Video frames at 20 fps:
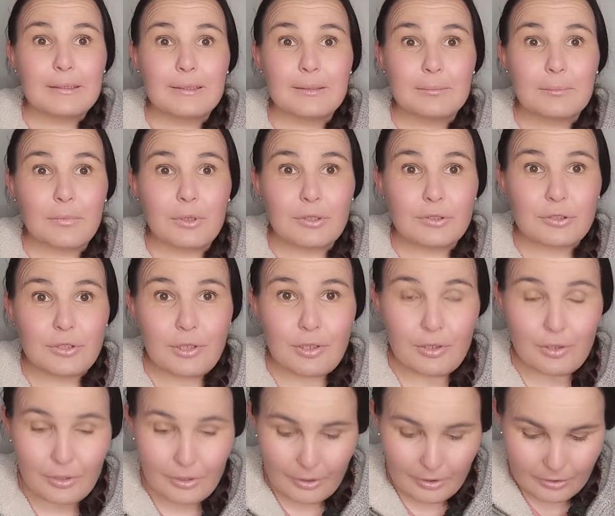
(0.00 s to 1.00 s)
my
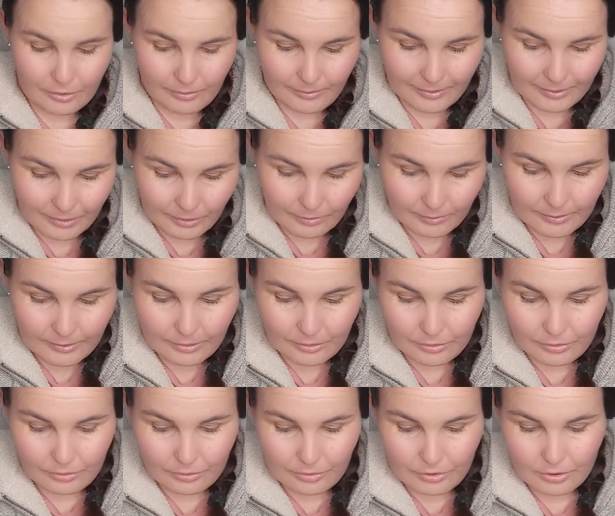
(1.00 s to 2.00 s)
July
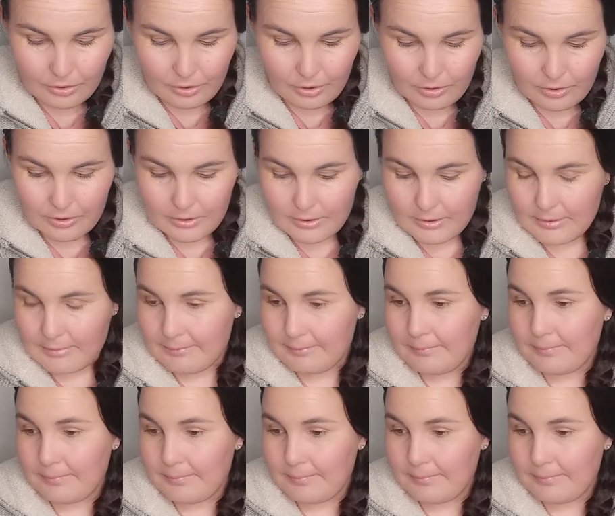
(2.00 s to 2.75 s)
2022 socks.